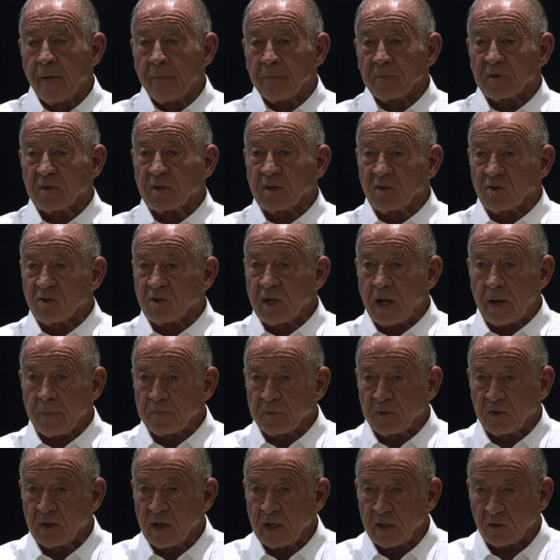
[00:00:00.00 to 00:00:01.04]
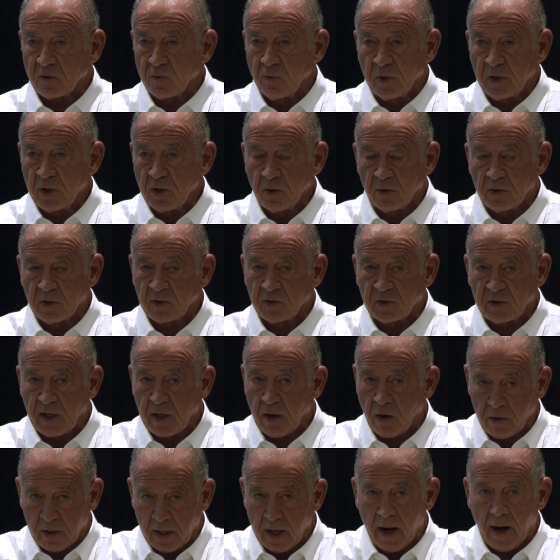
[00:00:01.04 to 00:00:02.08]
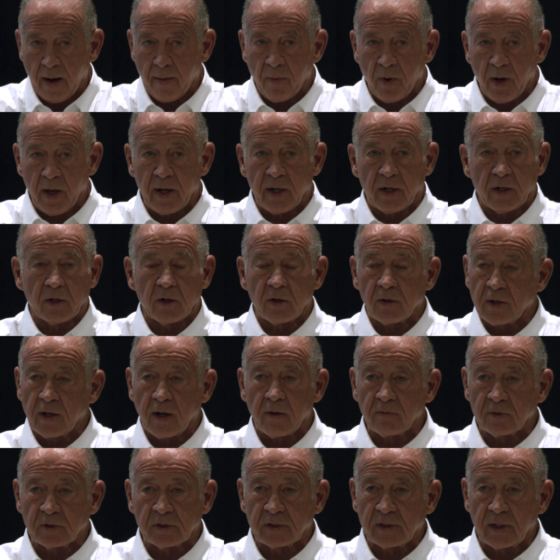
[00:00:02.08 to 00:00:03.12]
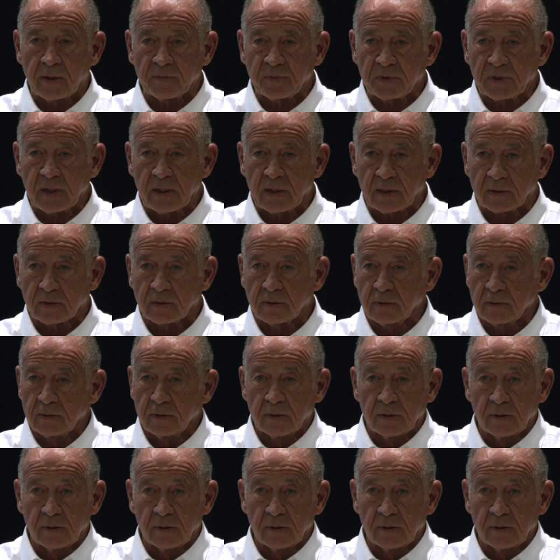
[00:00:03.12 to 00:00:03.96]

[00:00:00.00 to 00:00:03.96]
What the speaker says: See, step 6, when you can say, okay, I'm ready, you're done with step 6.